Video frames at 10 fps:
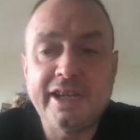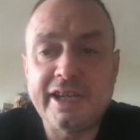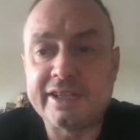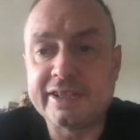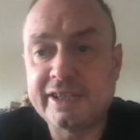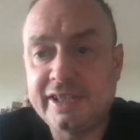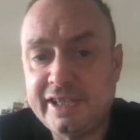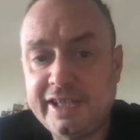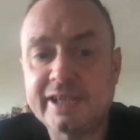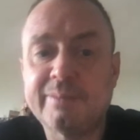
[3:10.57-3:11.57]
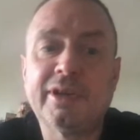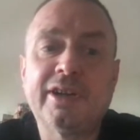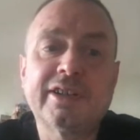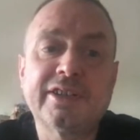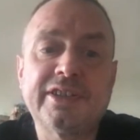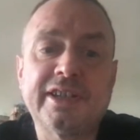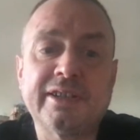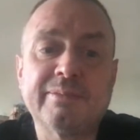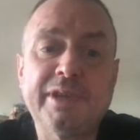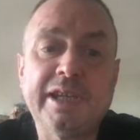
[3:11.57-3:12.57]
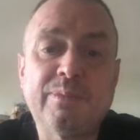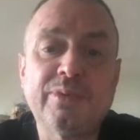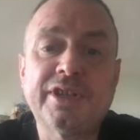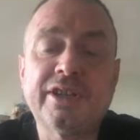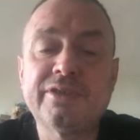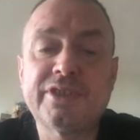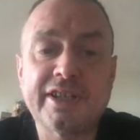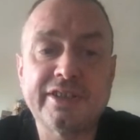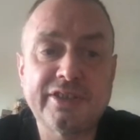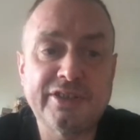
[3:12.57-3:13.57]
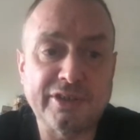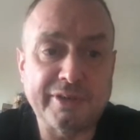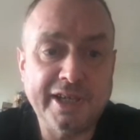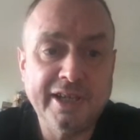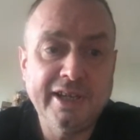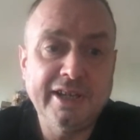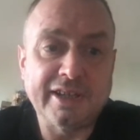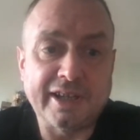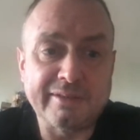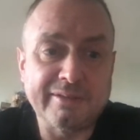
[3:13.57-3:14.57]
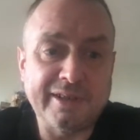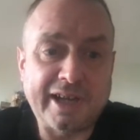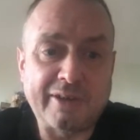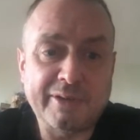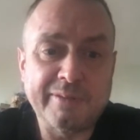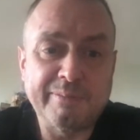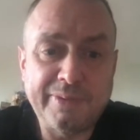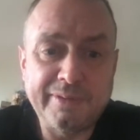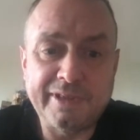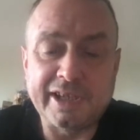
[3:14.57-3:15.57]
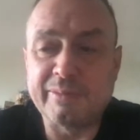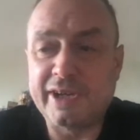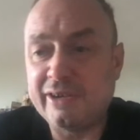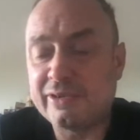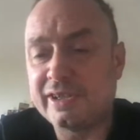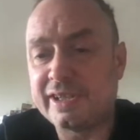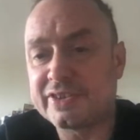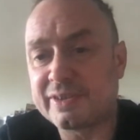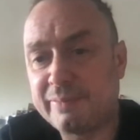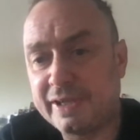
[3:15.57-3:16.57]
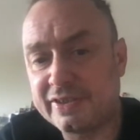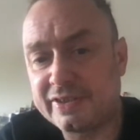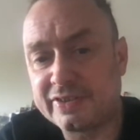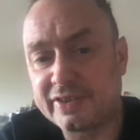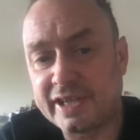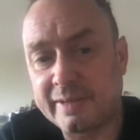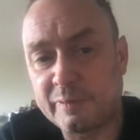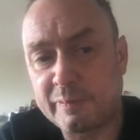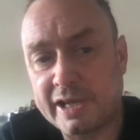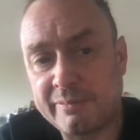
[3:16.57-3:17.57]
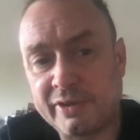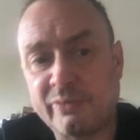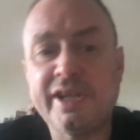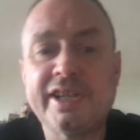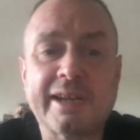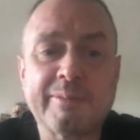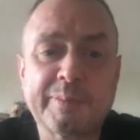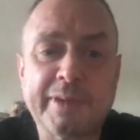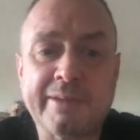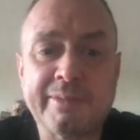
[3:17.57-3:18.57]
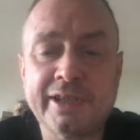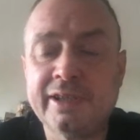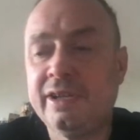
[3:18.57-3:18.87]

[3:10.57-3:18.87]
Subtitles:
In clinic marketing, people don't tend to do it. Like our clients' competitors are name spamming, we're name spamming.